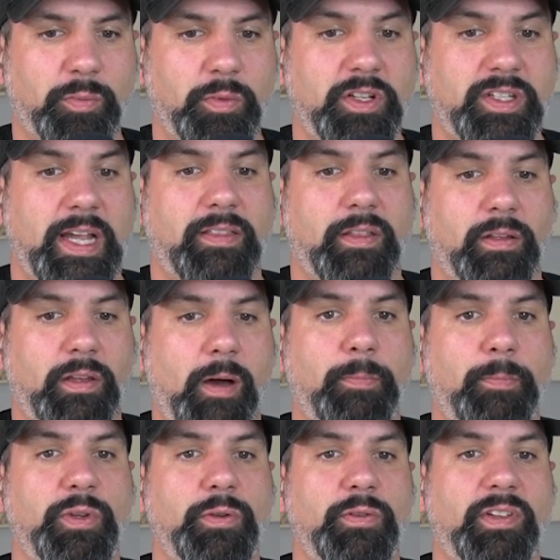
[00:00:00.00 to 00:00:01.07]
When you take the
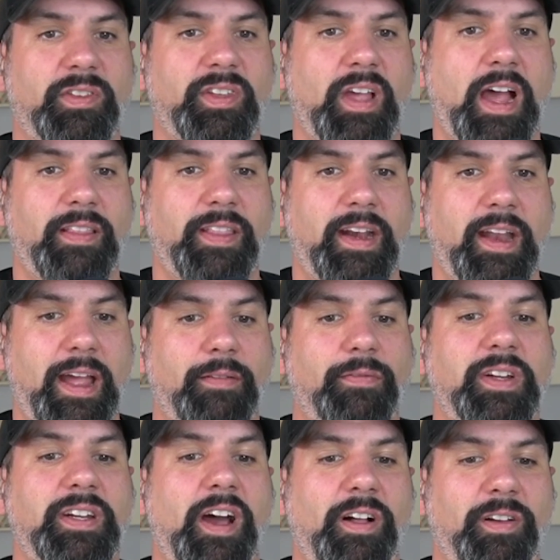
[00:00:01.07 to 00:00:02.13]
lump, you decide that
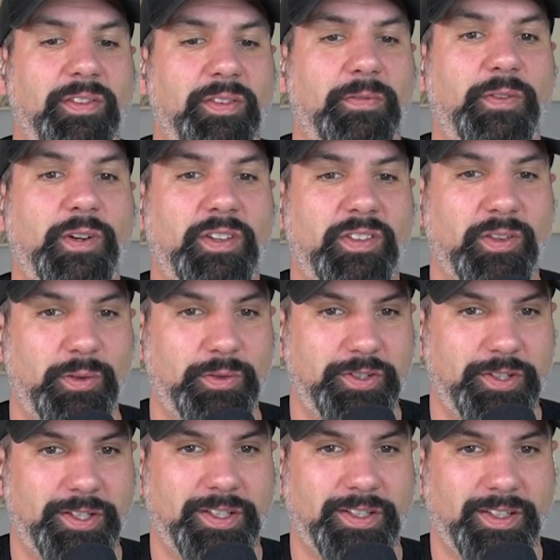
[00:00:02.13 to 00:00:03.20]
every dollar is a foot
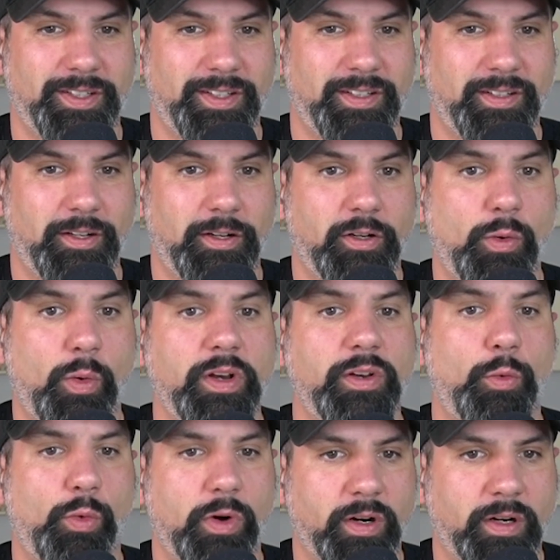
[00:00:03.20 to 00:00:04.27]
soldier going to
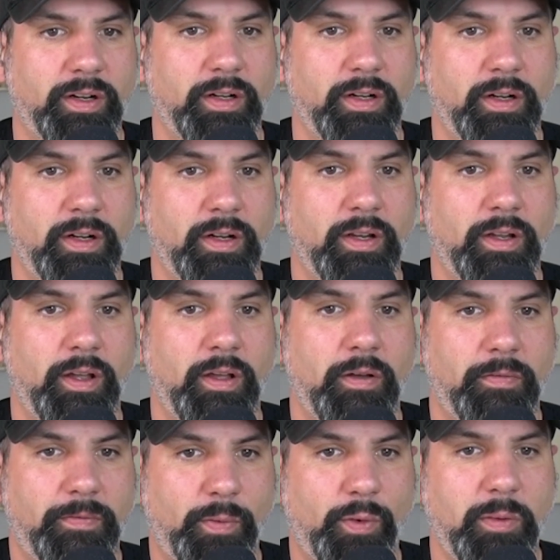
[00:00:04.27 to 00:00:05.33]
work
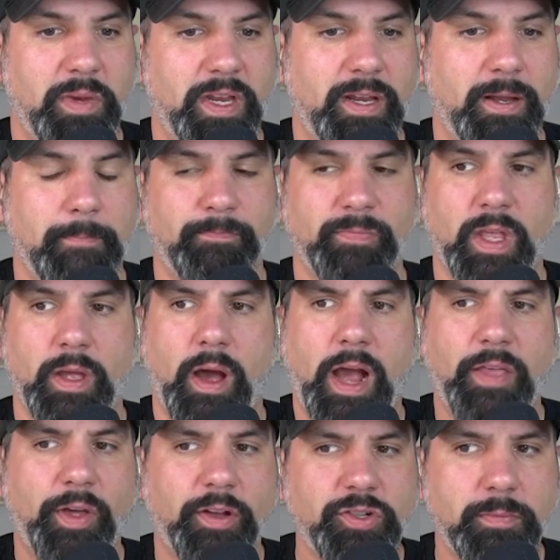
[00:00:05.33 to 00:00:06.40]
for me. I
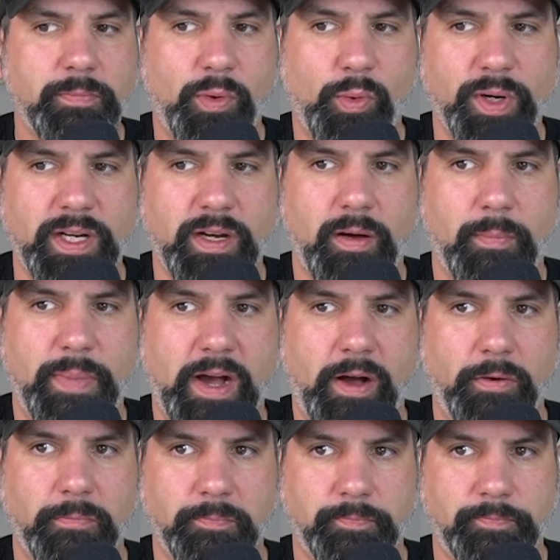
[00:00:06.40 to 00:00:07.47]
thought your point about